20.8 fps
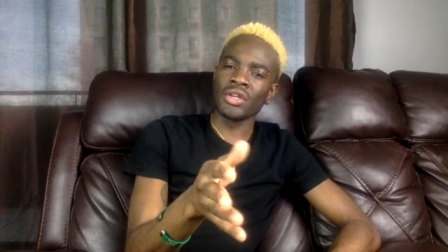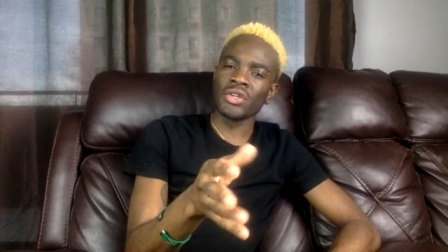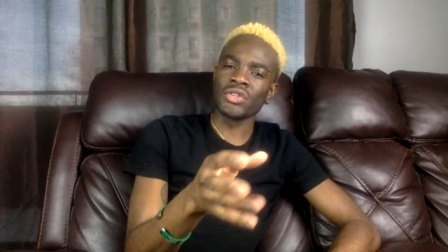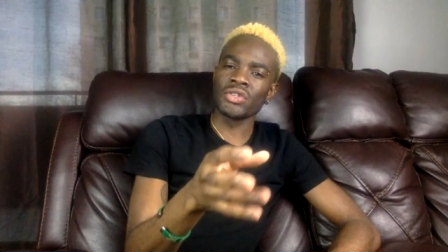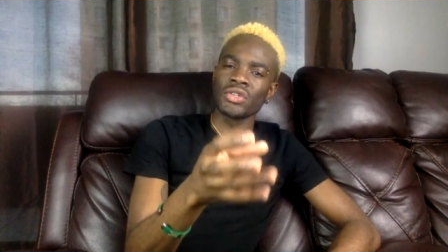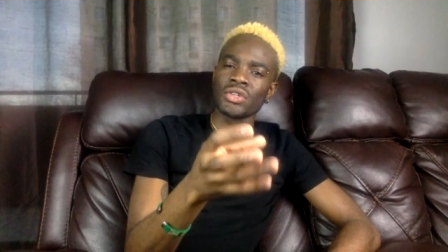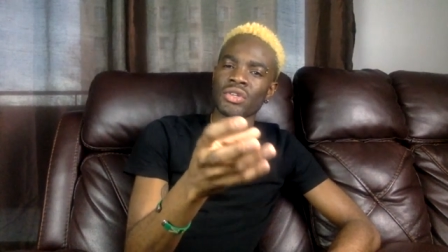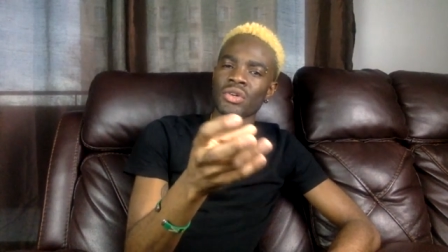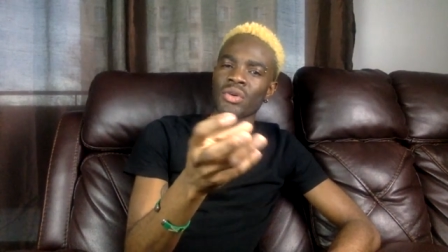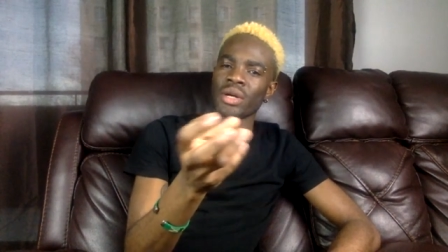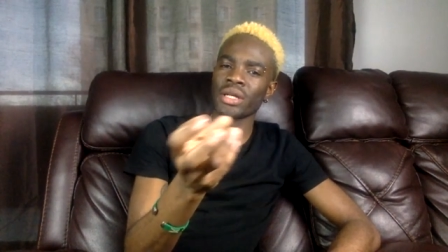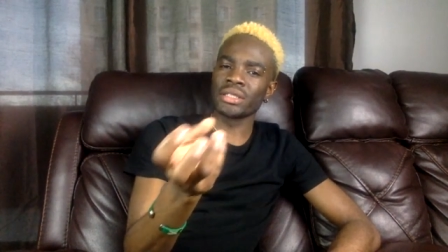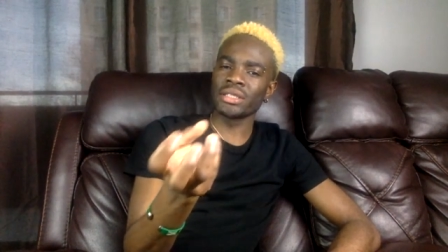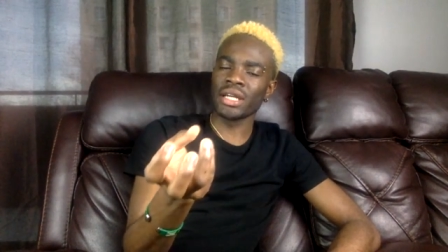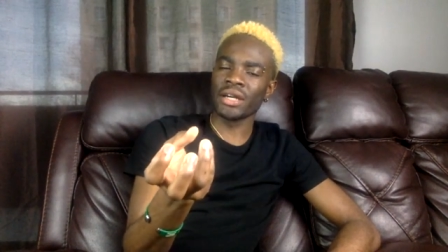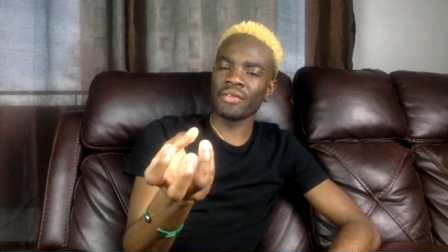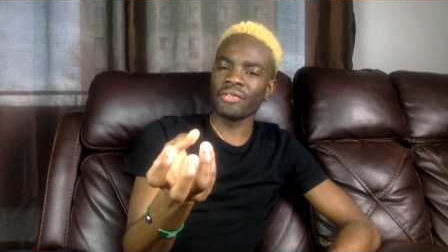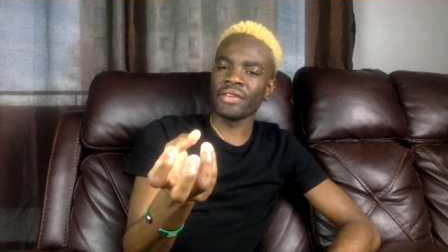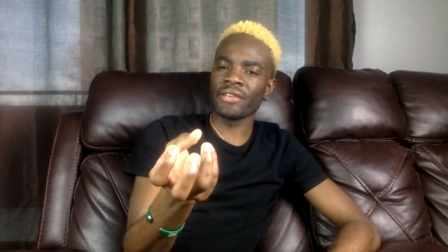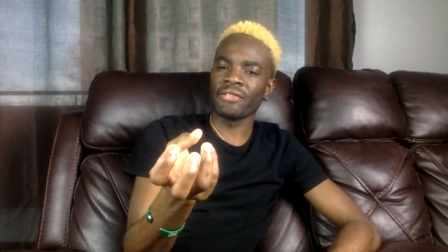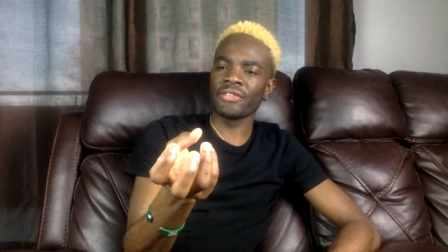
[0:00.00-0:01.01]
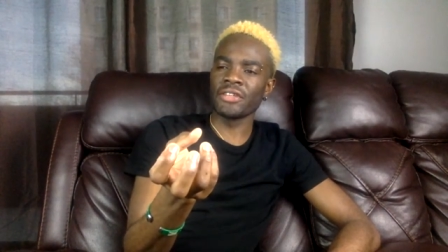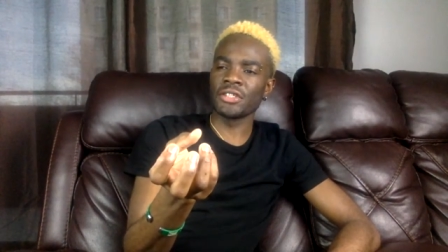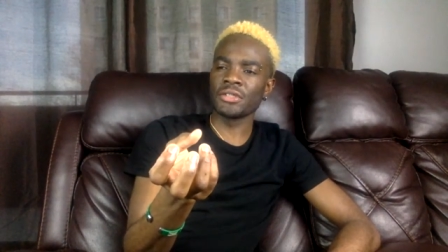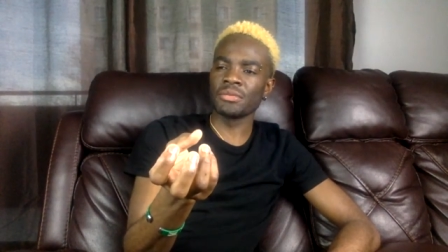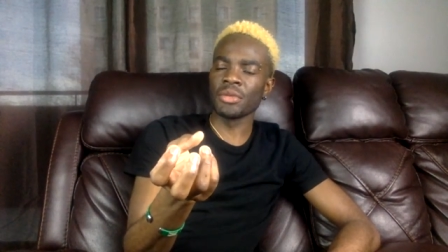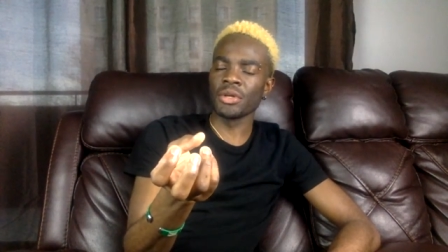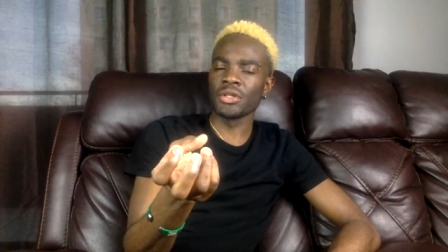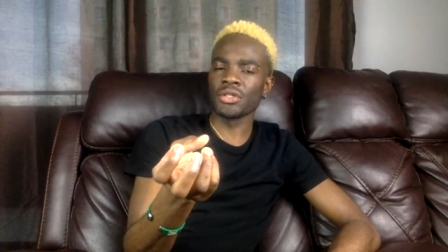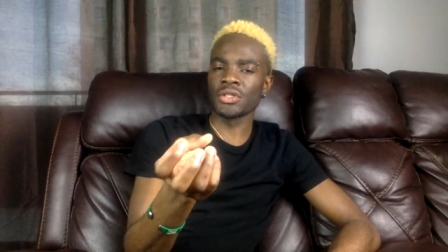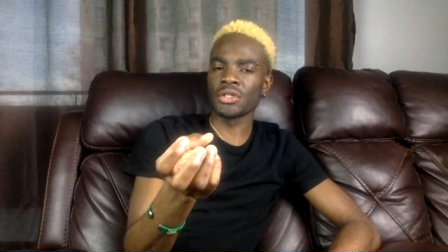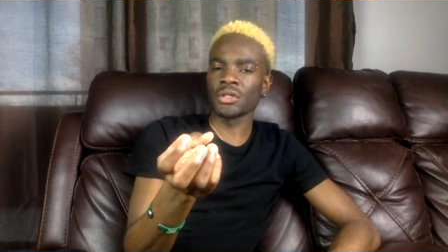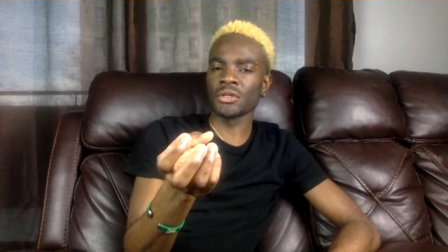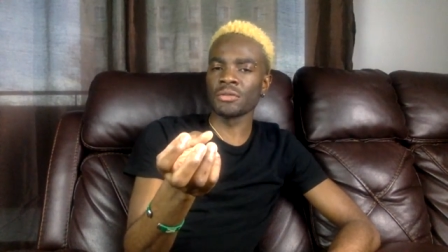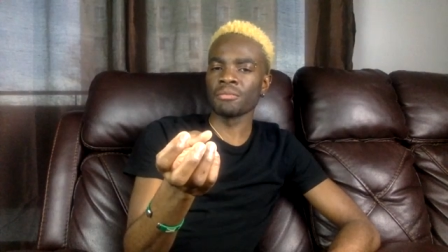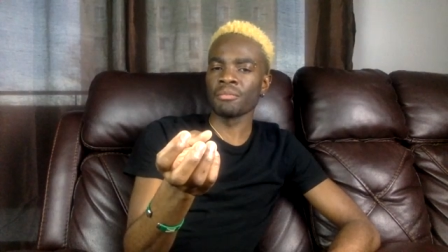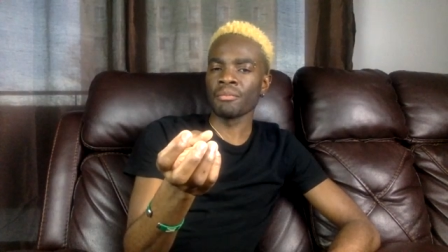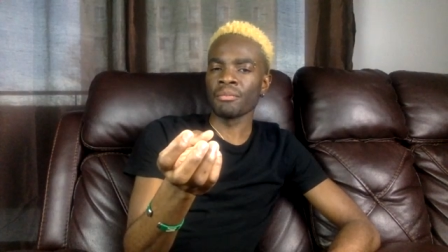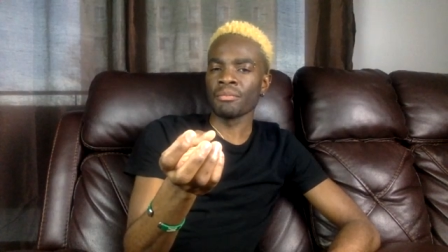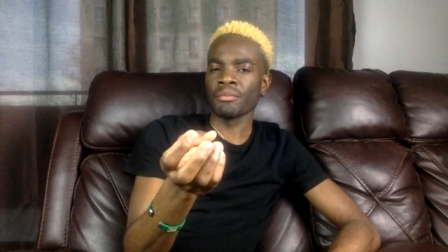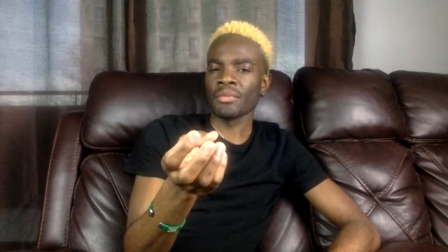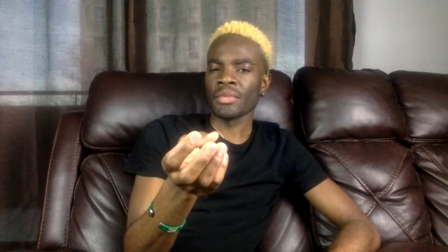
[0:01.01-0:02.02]
So you don't want to have that fish burnt. So
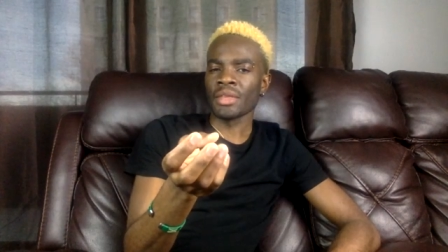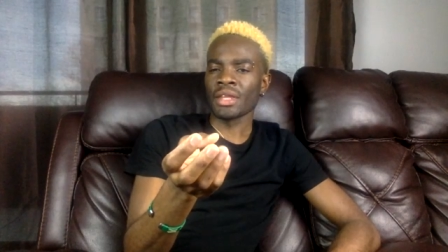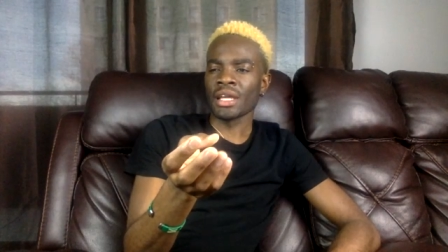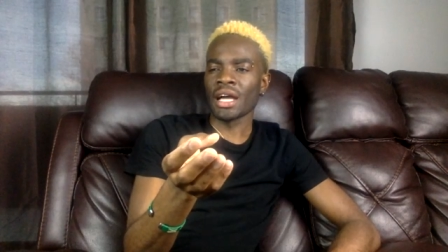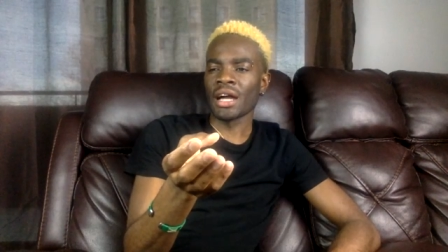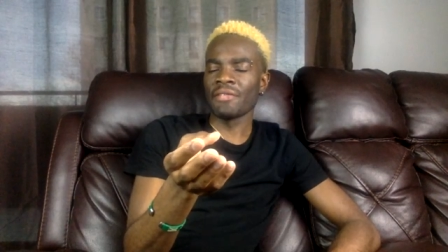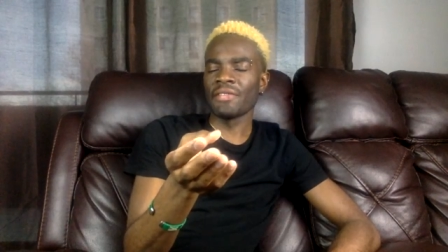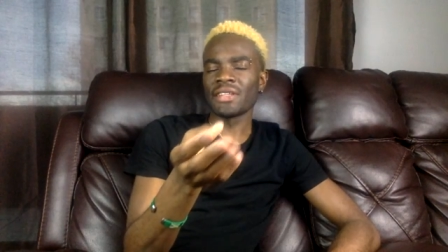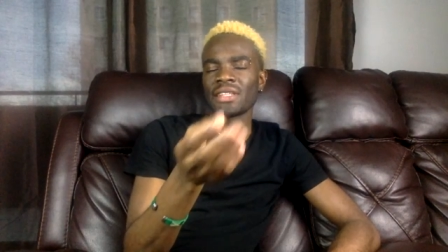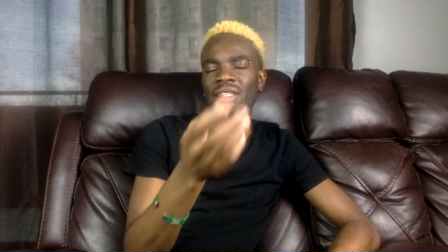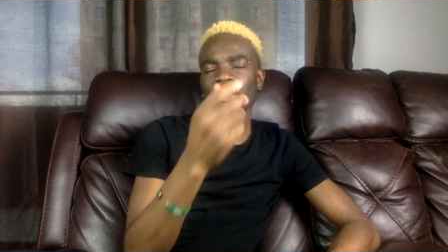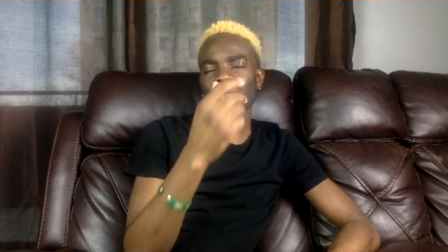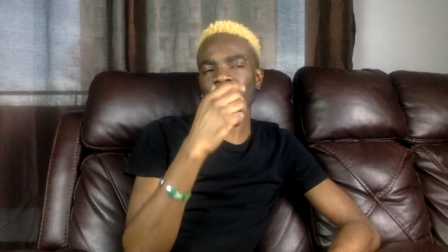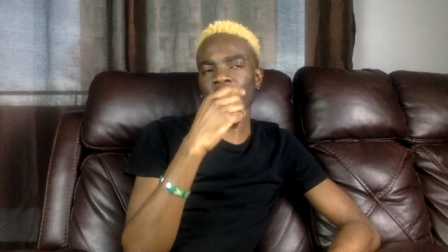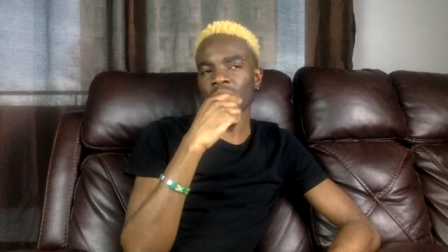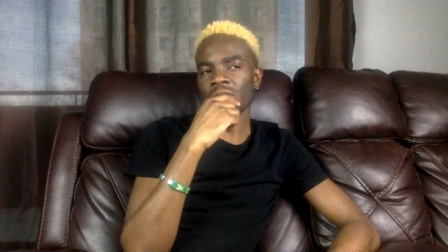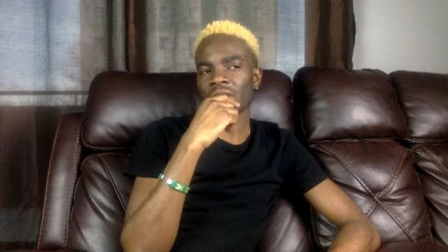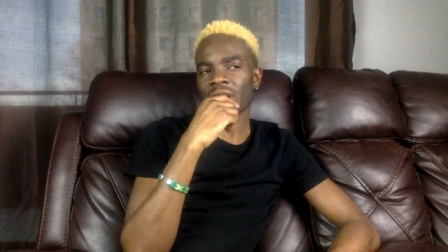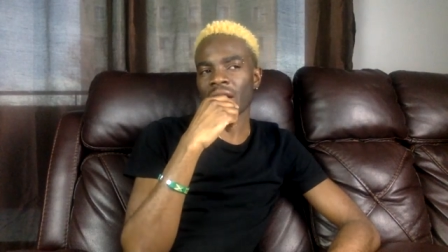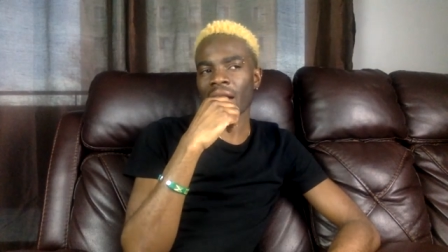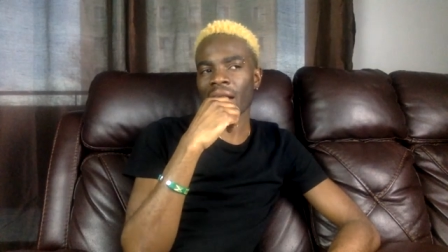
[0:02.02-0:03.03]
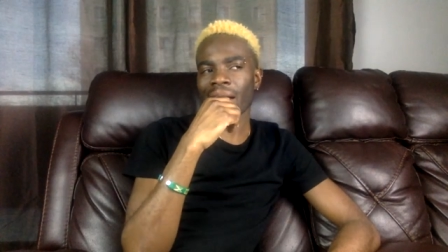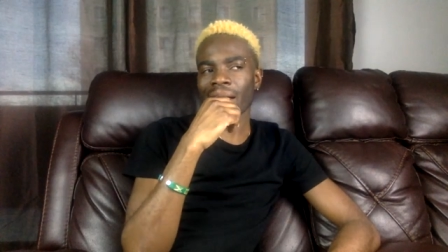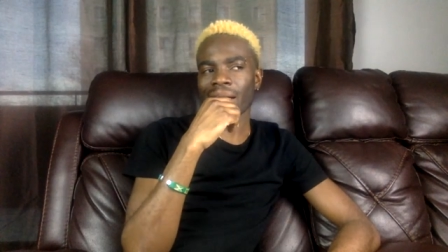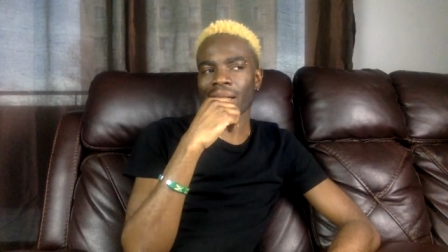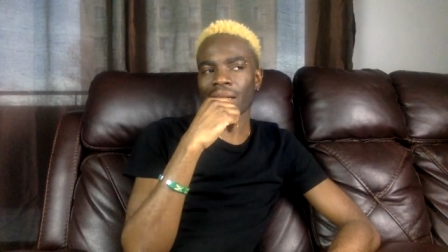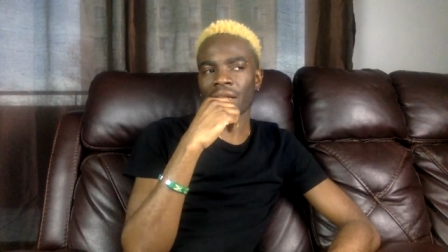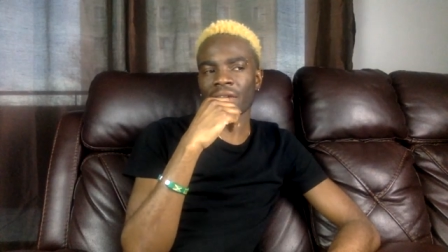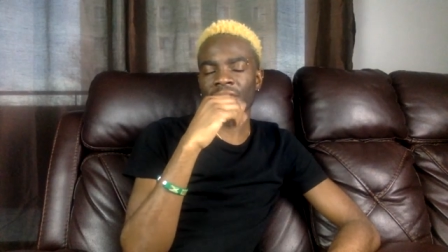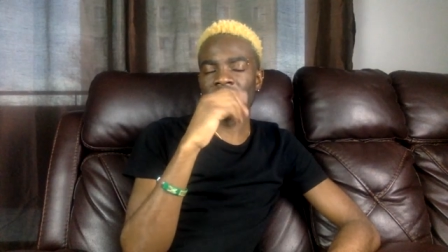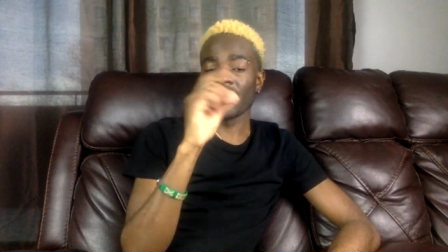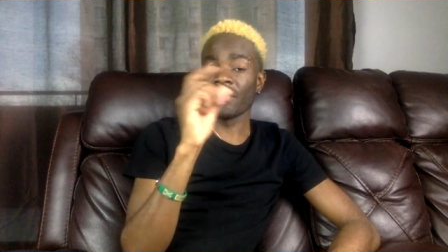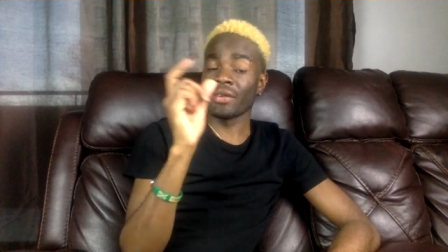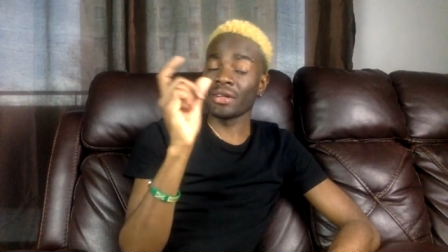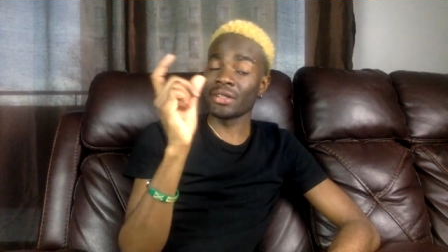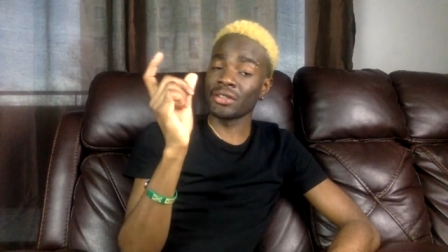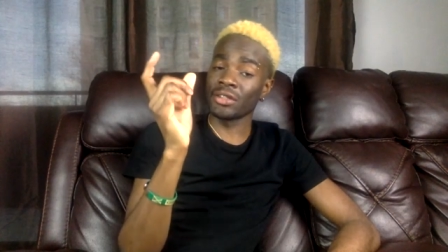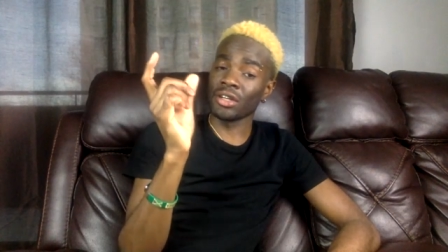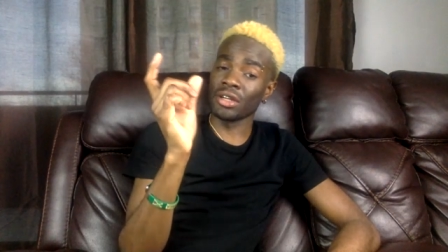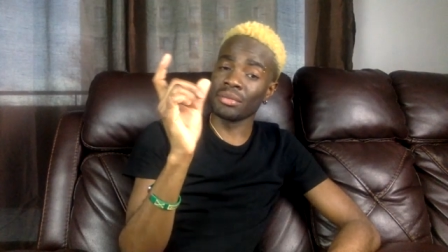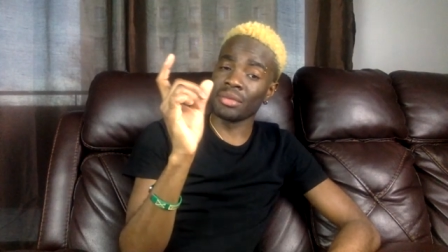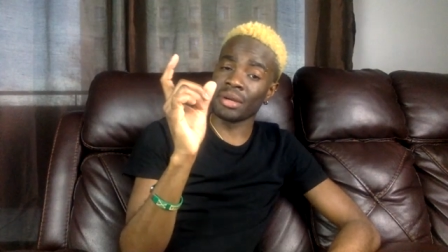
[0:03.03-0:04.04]
have it put your oil, if you have a
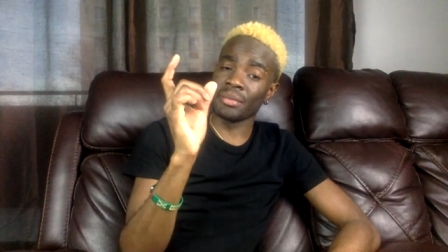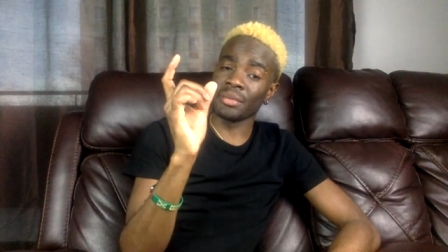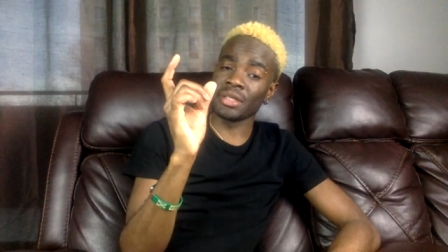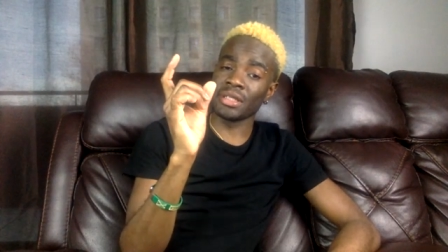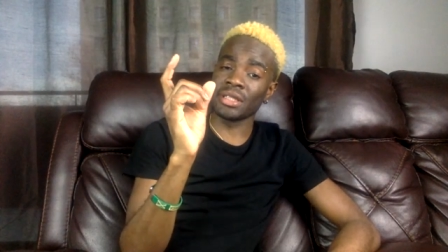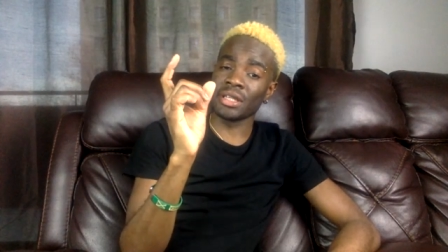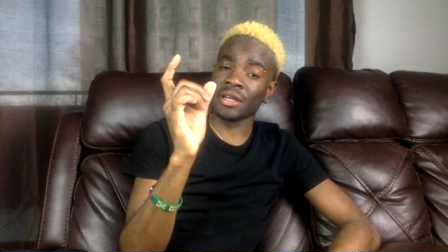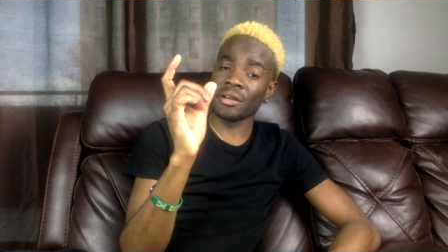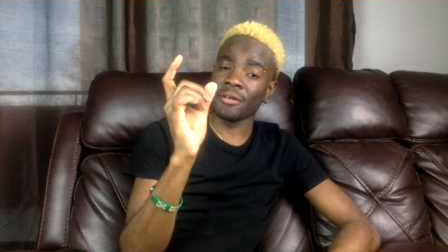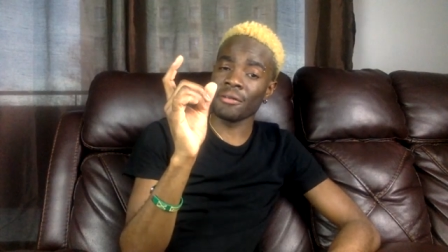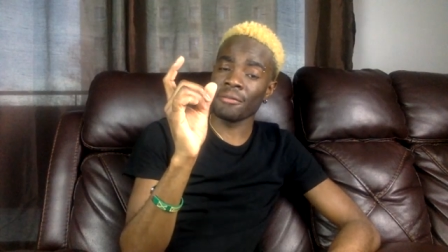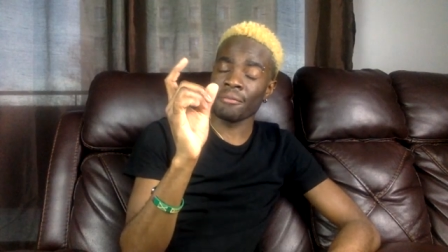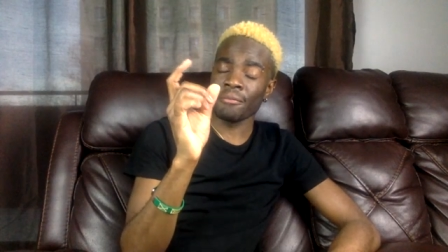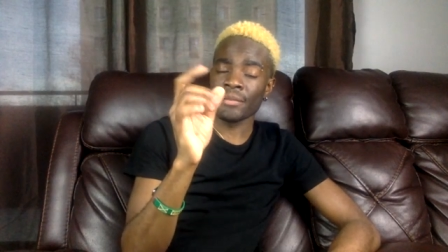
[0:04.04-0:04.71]
thermometer,